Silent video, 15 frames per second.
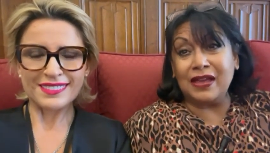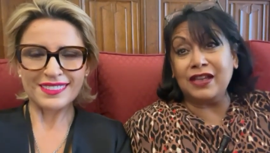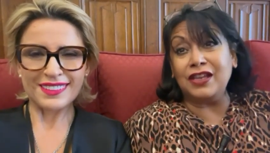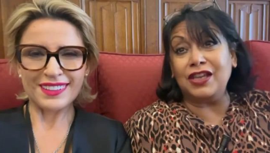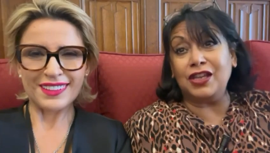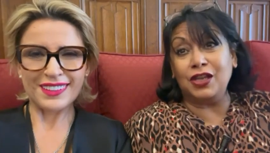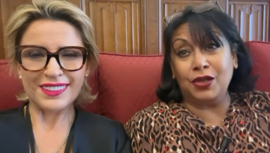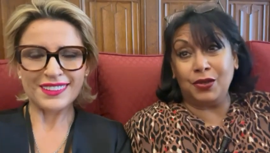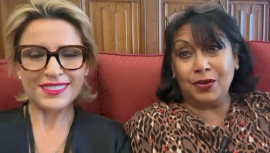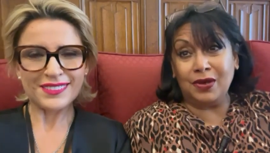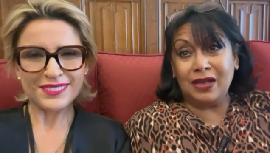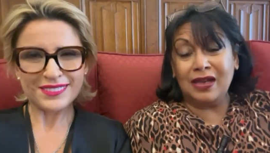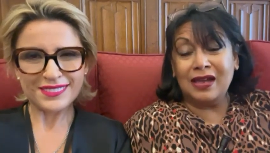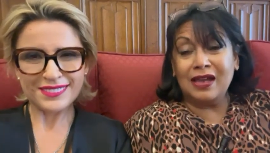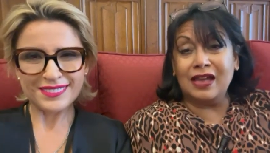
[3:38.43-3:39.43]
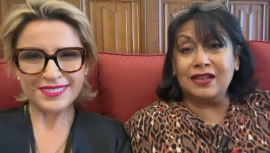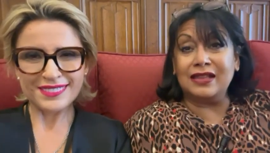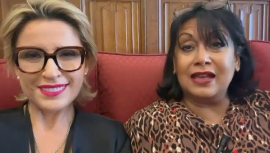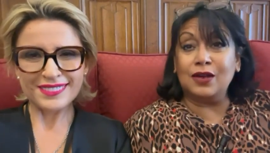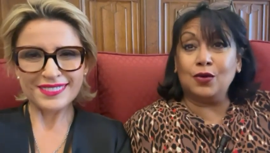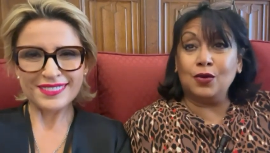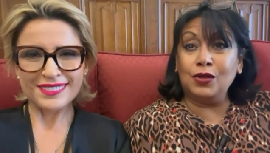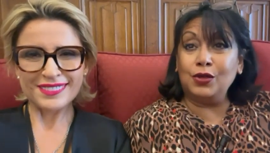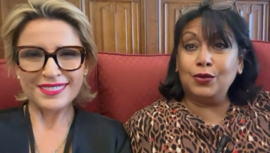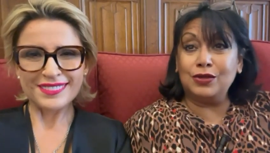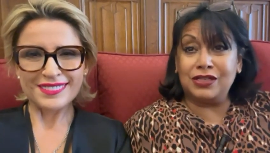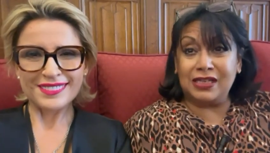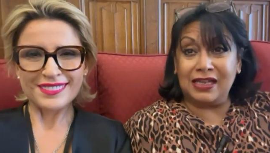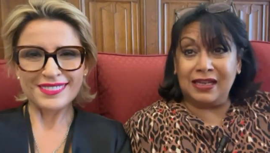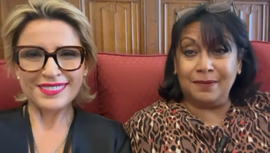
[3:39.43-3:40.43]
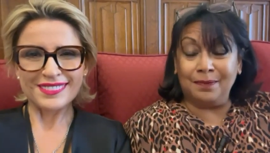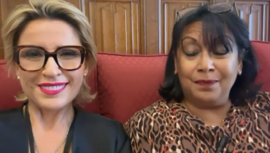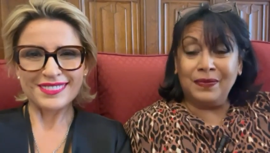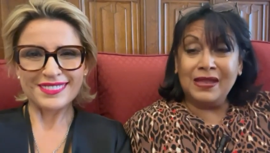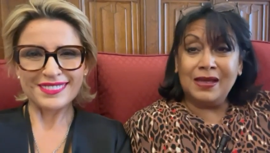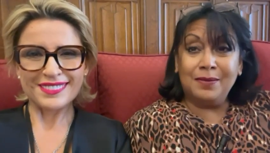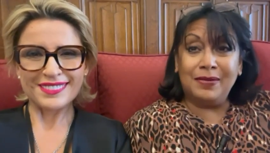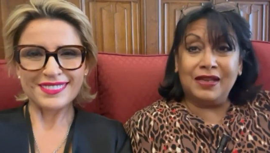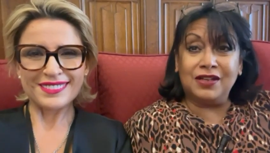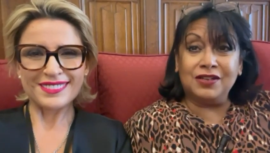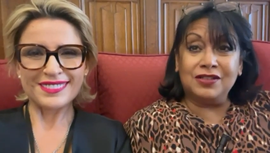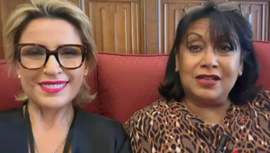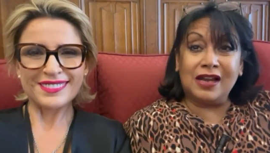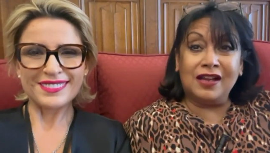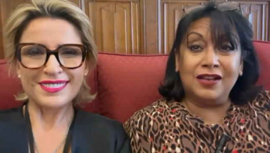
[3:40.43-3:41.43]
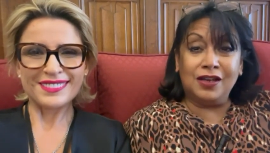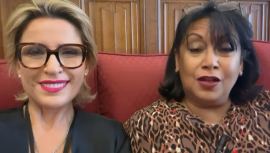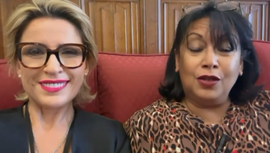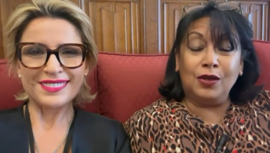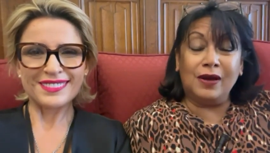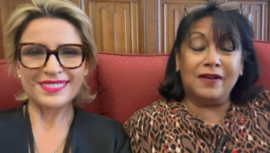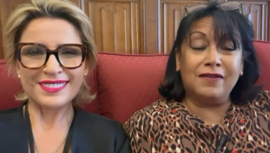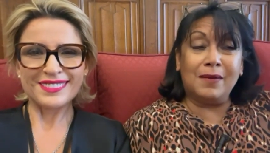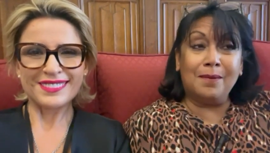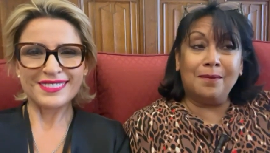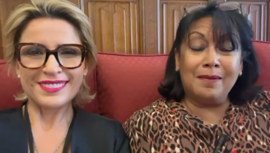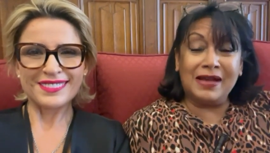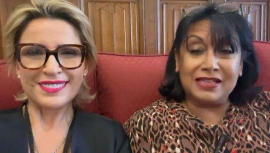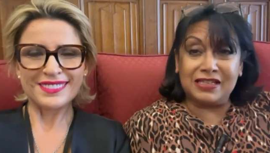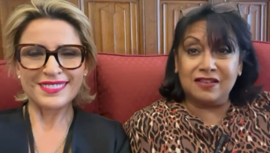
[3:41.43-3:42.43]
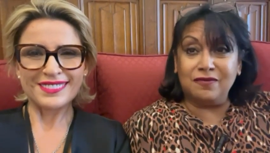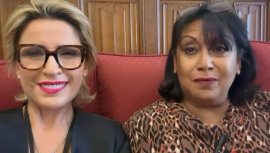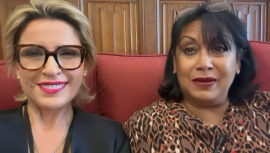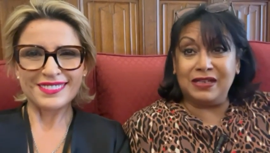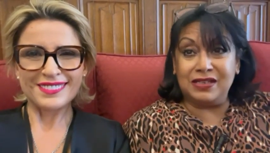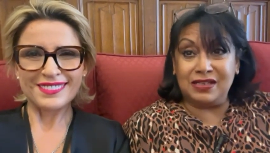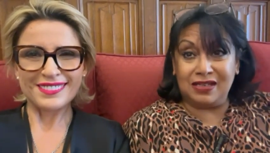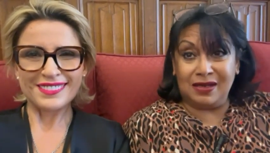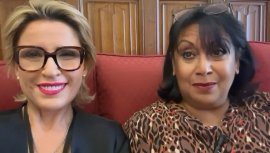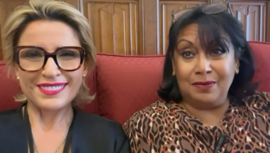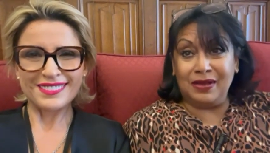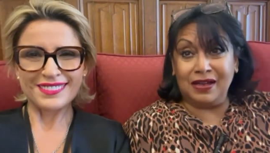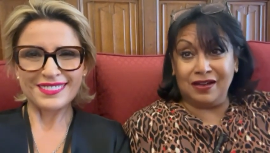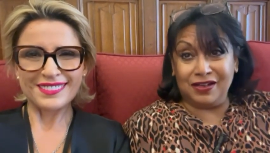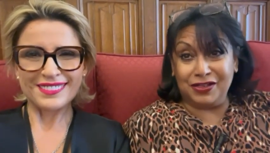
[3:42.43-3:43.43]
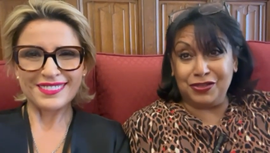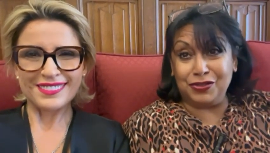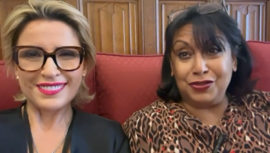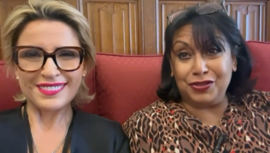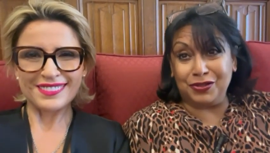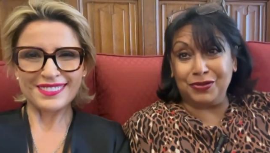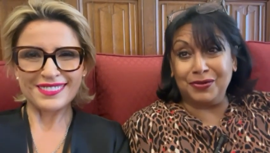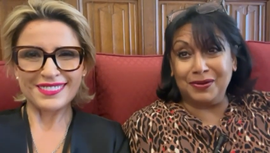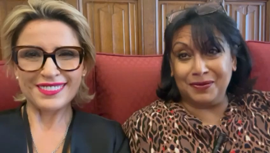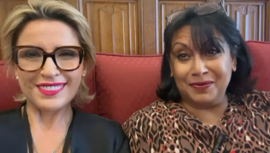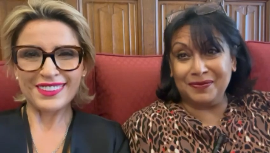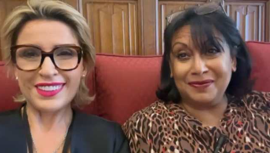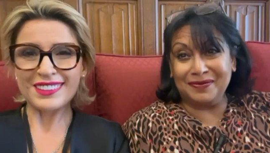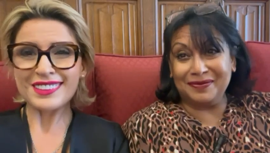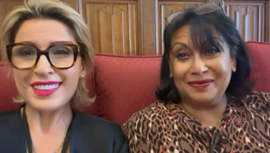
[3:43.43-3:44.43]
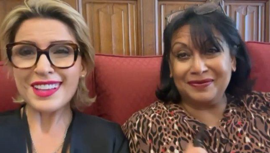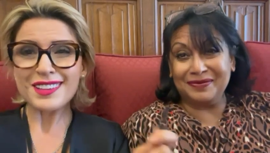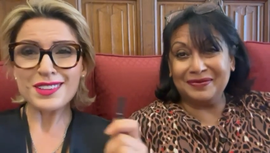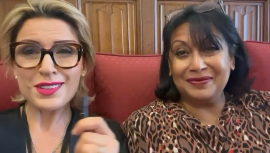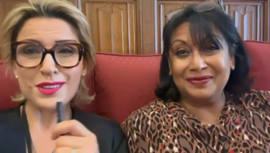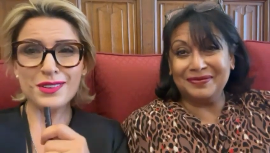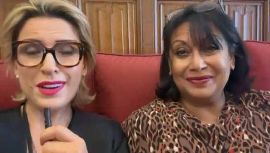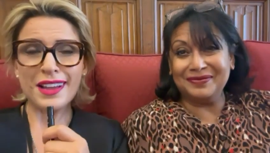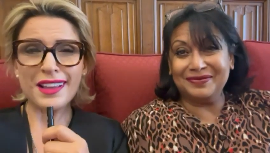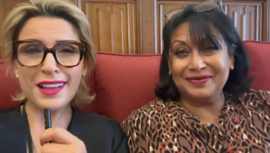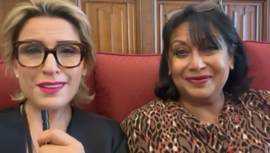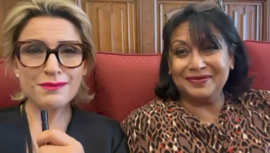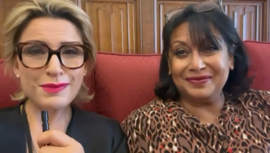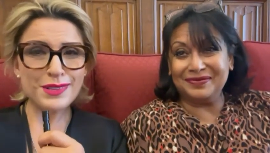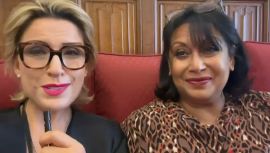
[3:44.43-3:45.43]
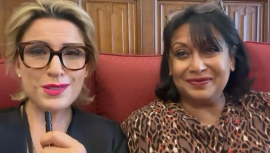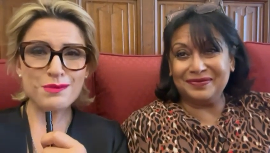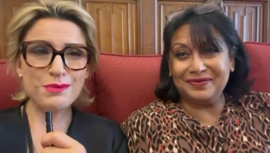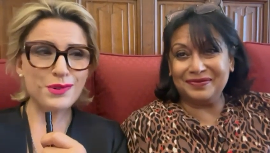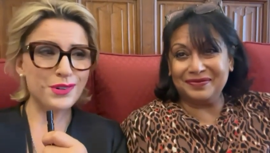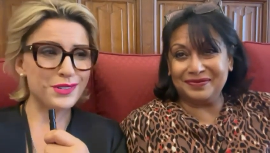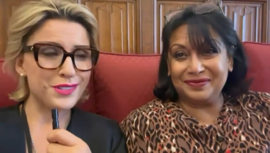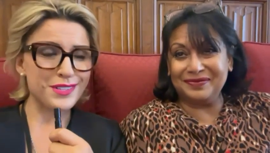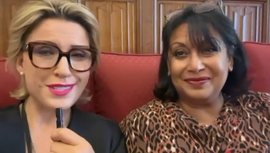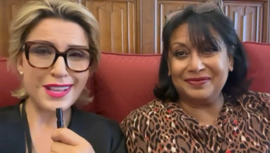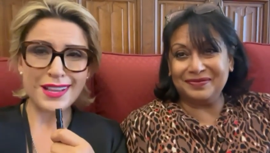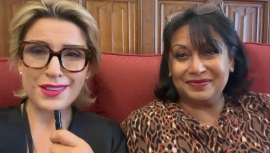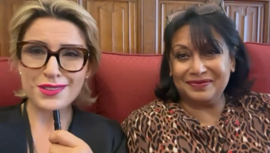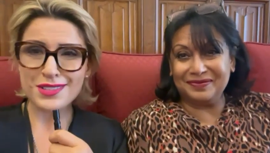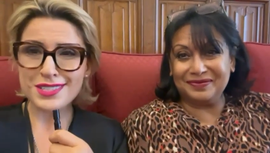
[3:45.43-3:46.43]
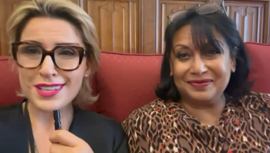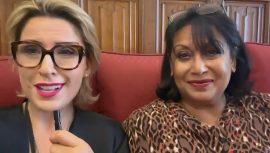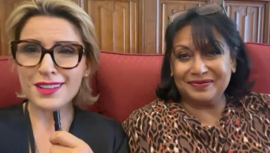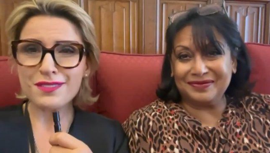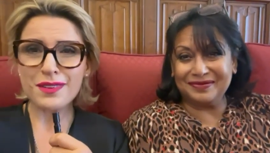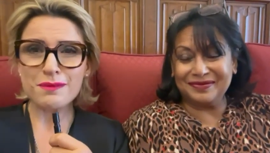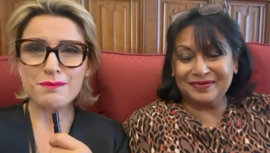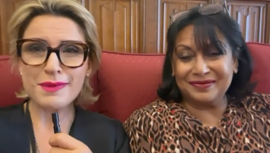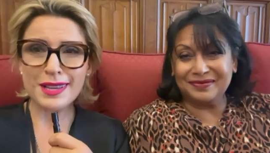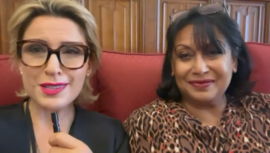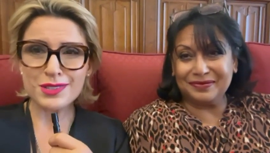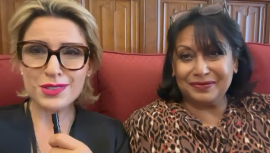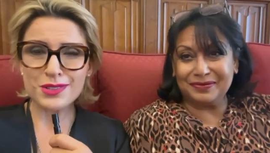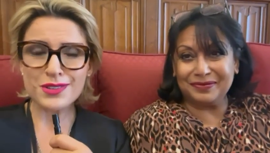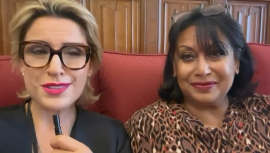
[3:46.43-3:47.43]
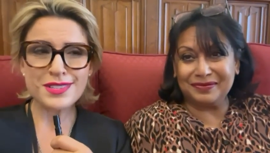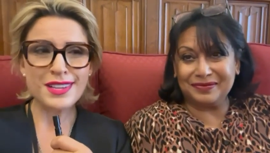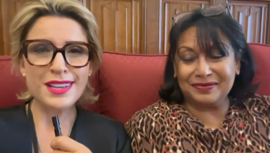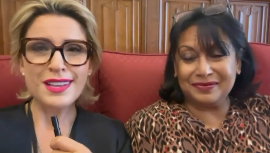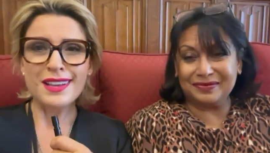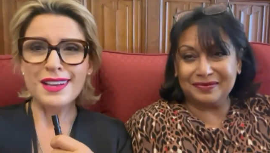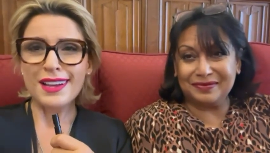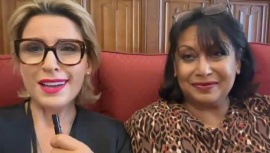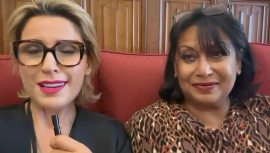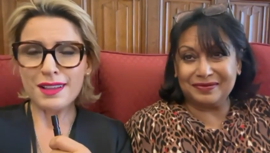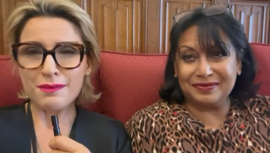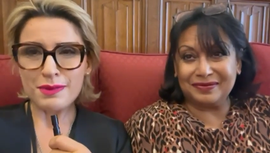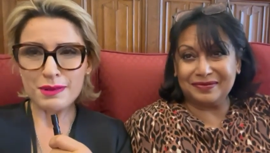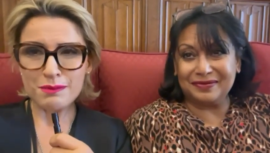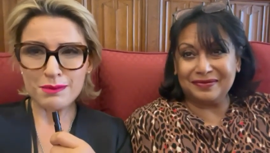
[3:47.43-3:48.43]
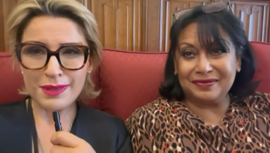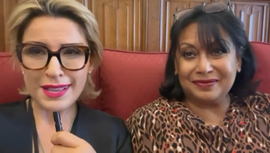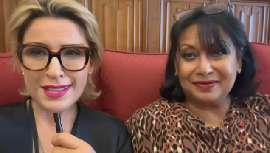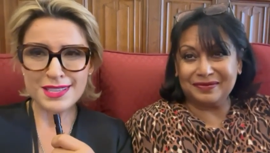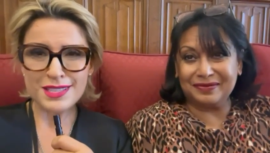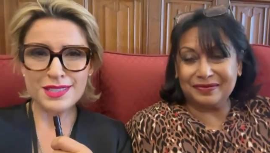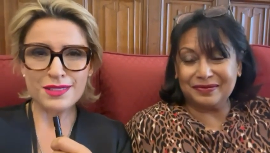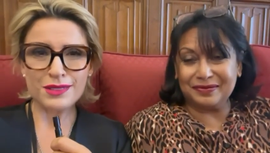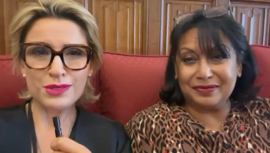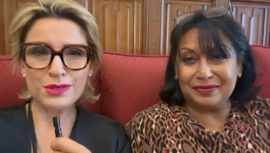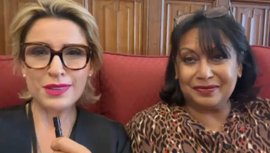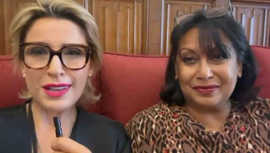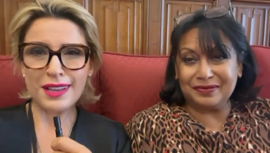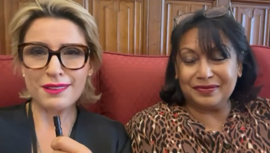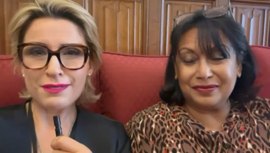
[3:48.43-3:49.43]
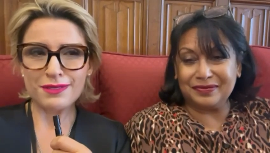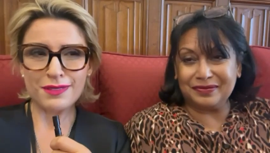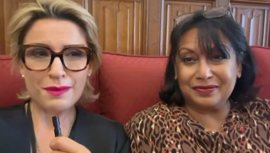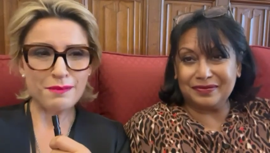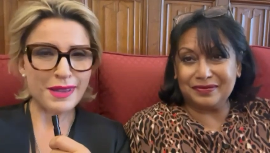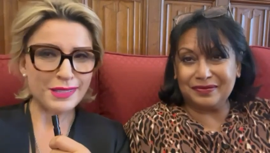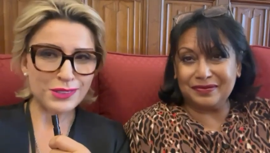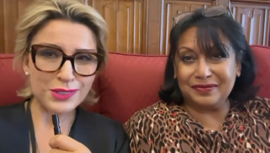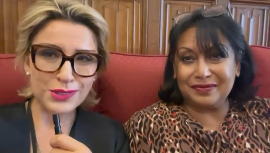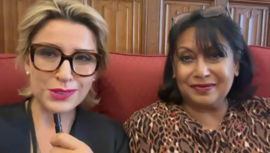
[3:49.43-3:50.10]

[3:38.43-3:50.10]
Speaker 1: thank mm. you, and thank all your team, because I know you have a massive big team behind you too.
Speaker 2: Oh, thank you. I have big supporters like yourself and mentors, and I've been blessed to have met